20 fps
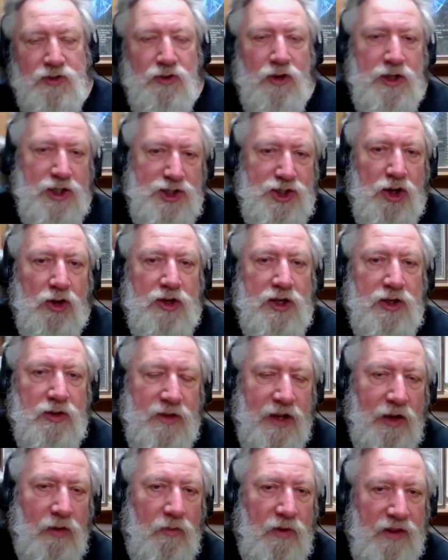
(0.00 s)
what I was trying to show
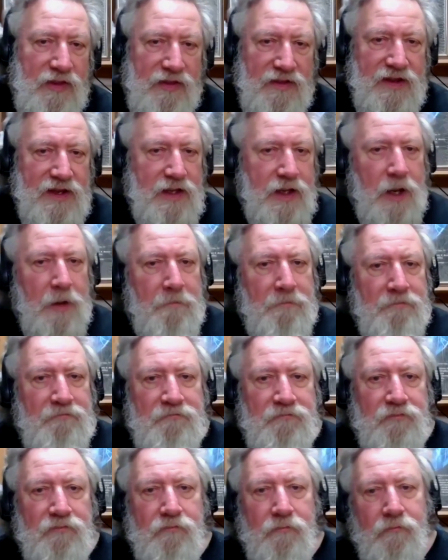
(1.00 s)
you there with the
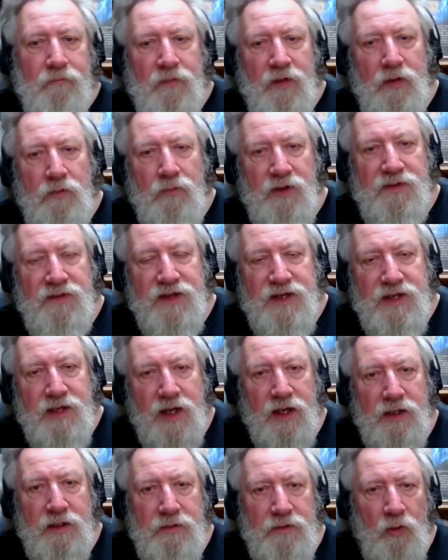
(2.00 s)
um, with
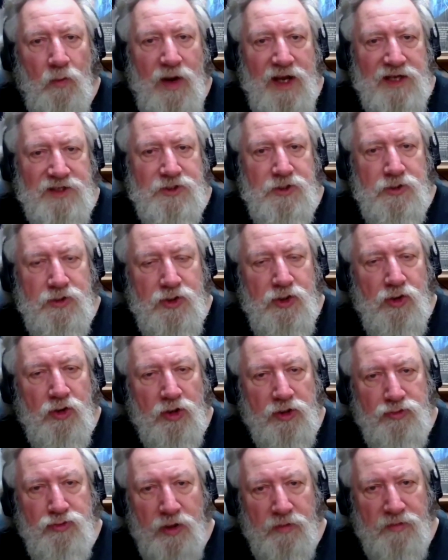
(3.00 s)
the uh, the Western New
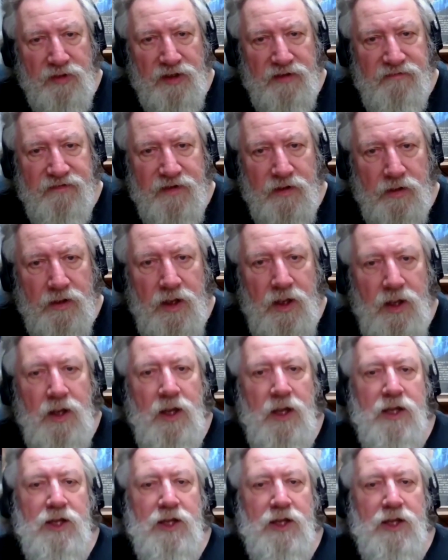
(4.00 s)
York drumlin field.